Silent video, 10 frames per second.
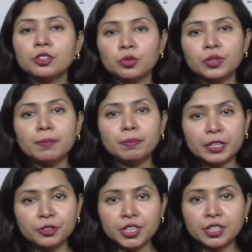through the
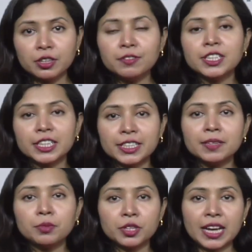purchase of
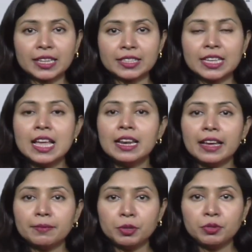certain products
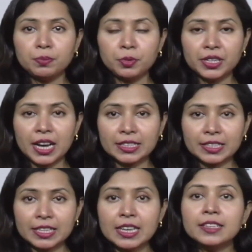like beauty
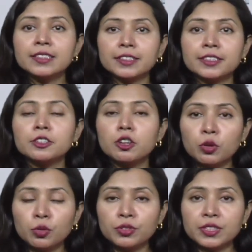products, certain
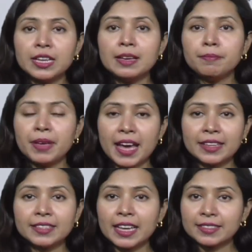clothes,
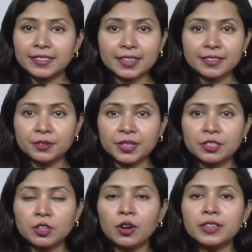bags,
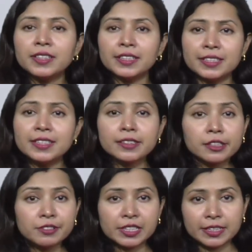accessories, or certain
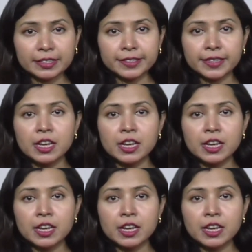services.